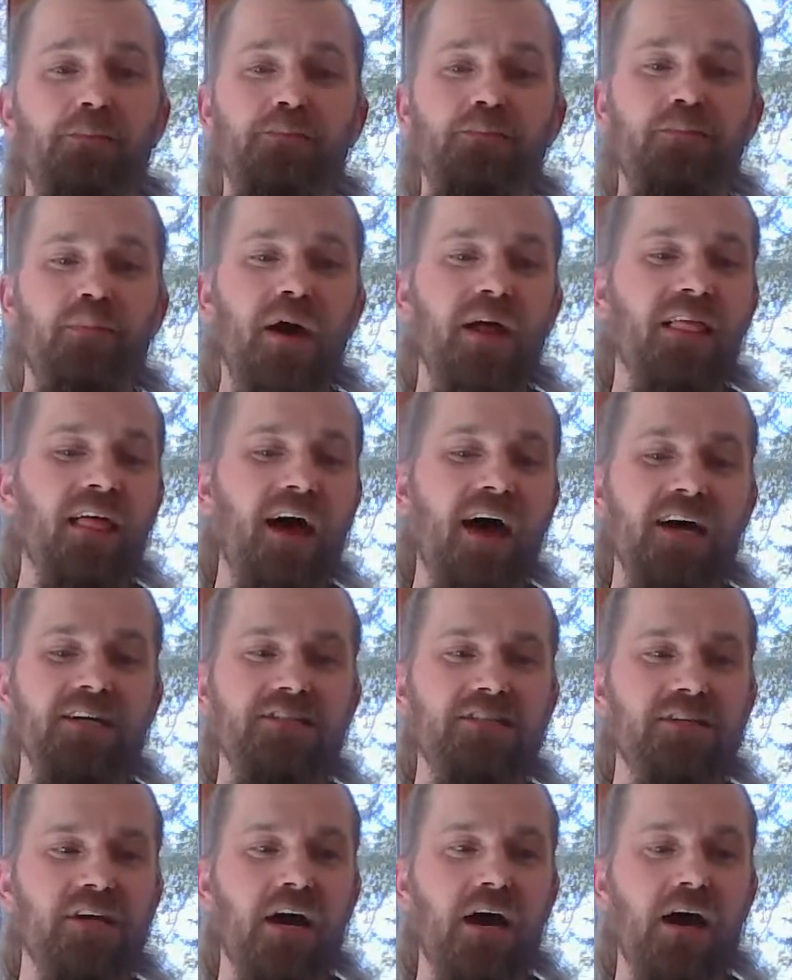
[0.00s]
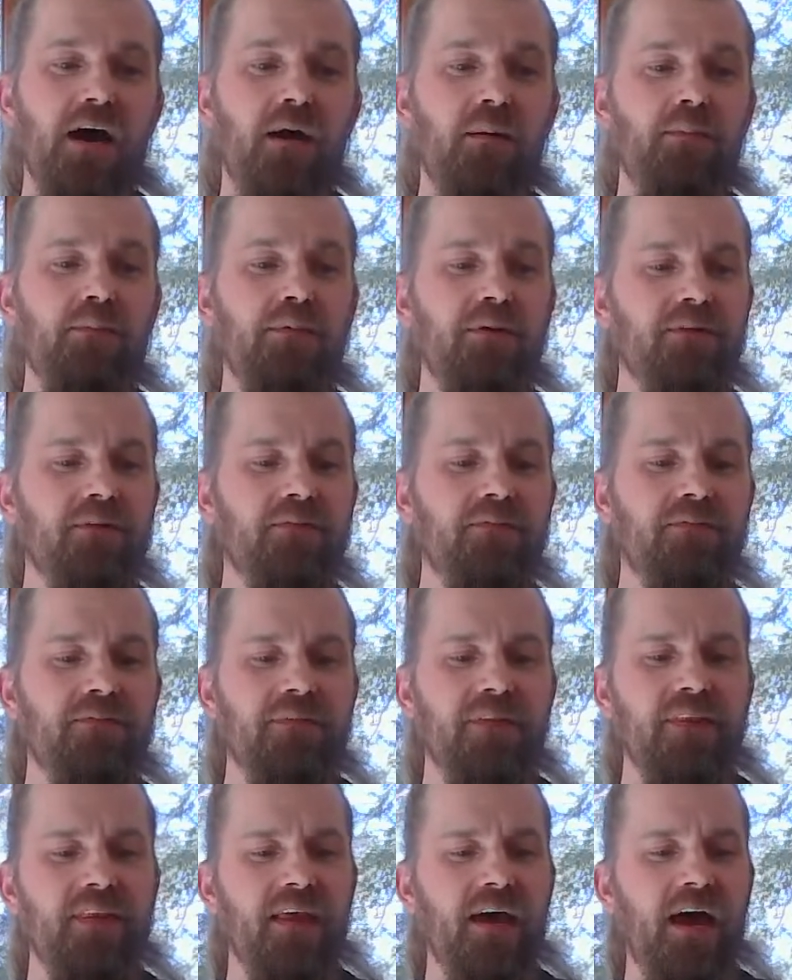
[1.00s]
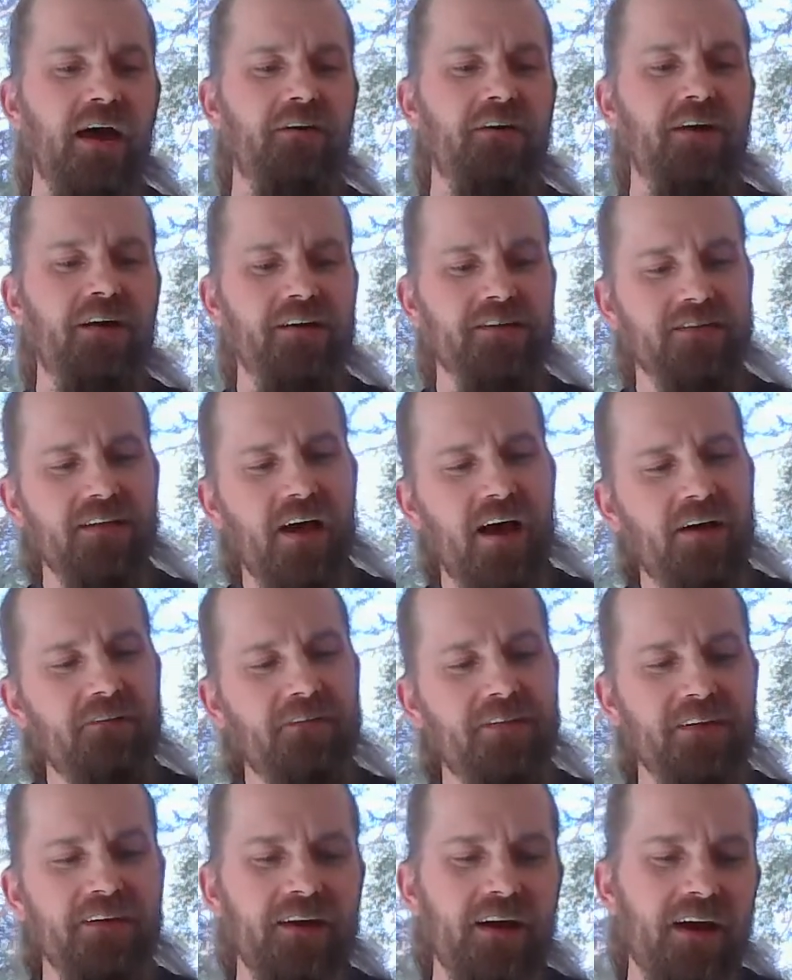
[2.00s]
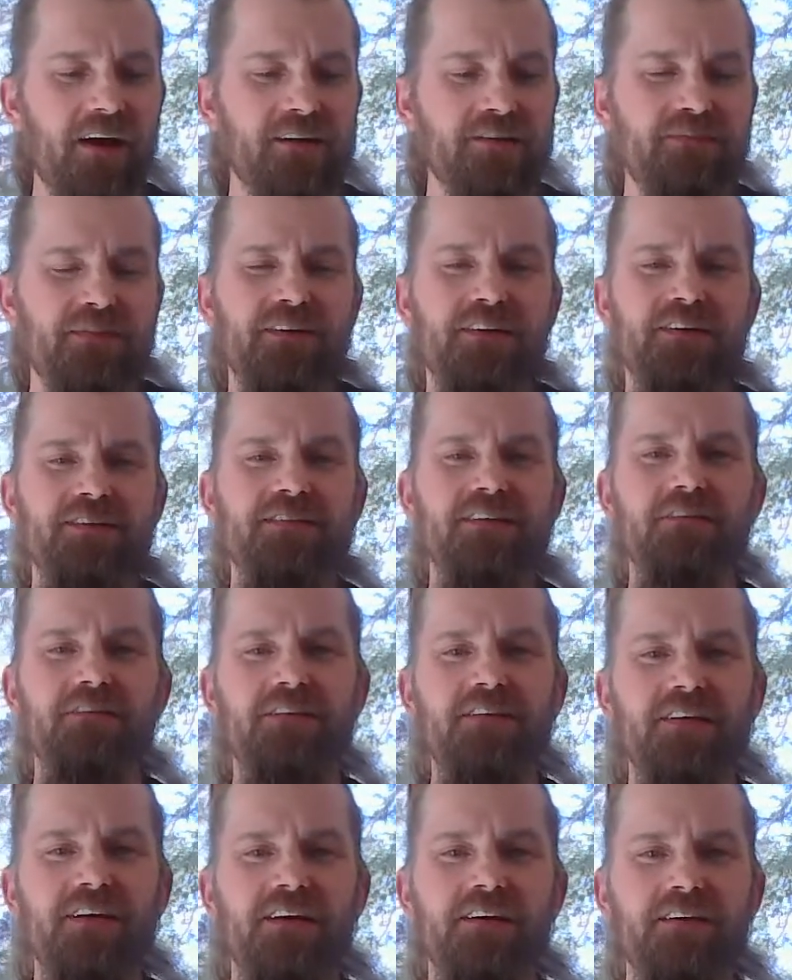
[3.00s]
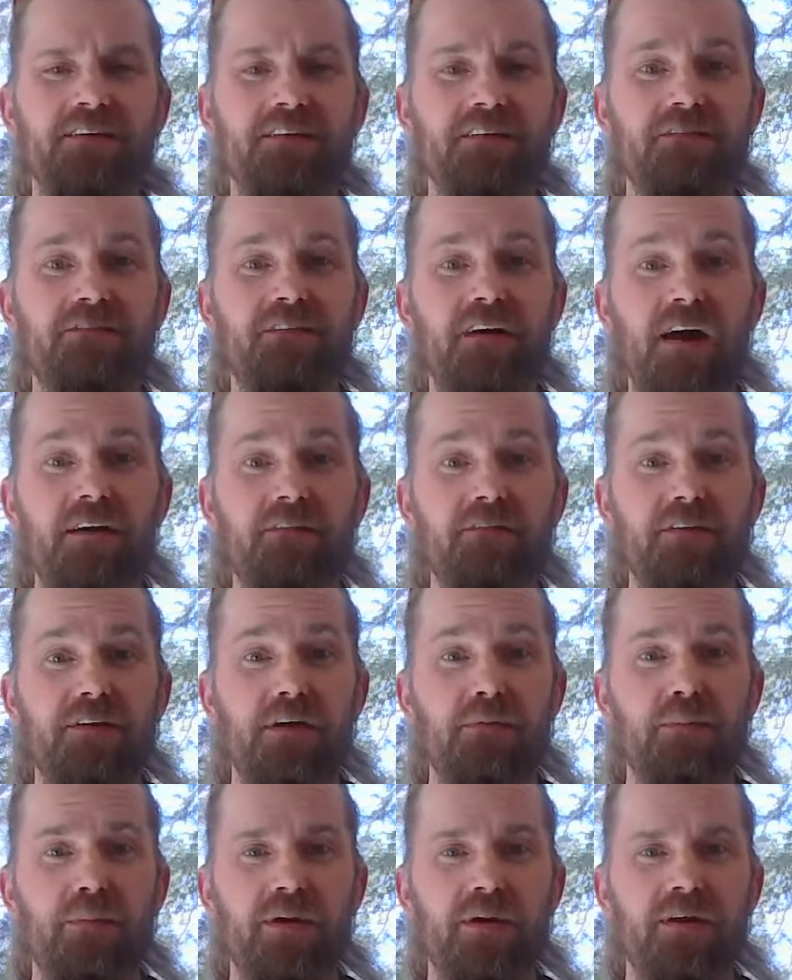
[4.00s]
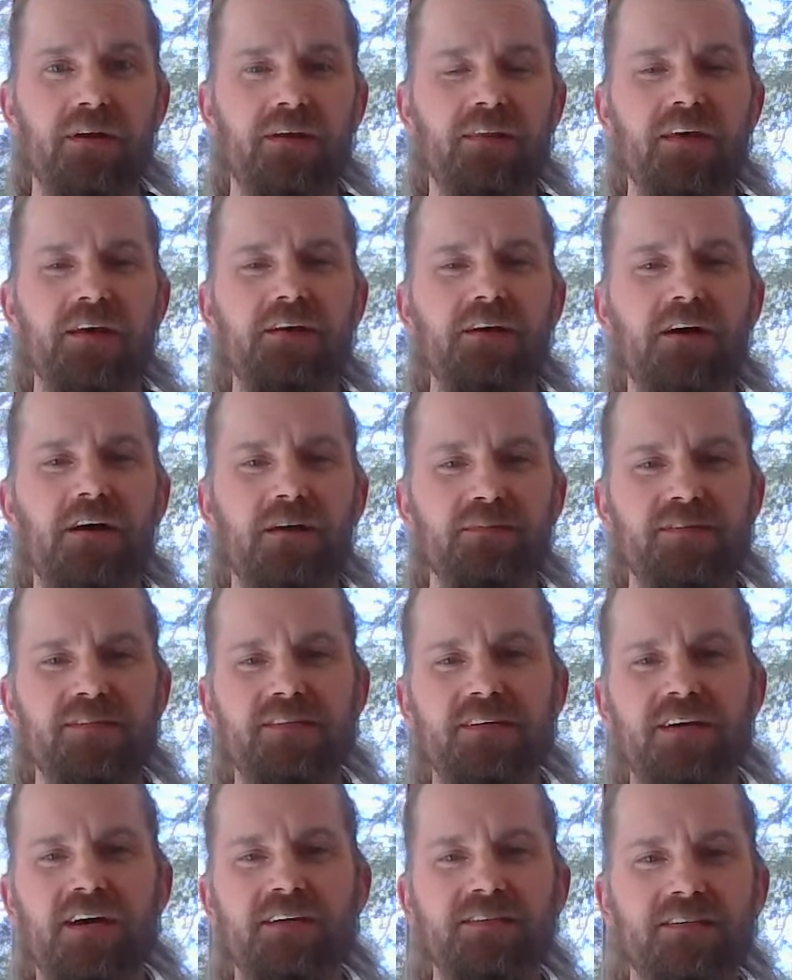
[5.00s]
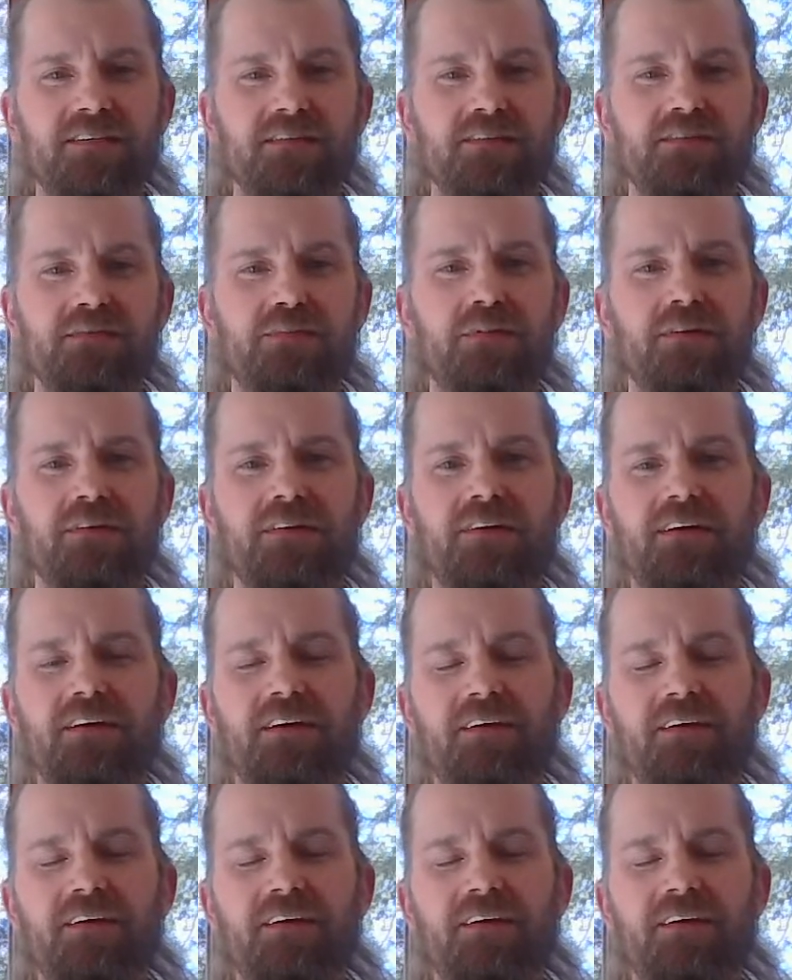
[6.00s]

My last job, I would always laugh at the guys because they would take 5 or 10 minute, they call them siestas, but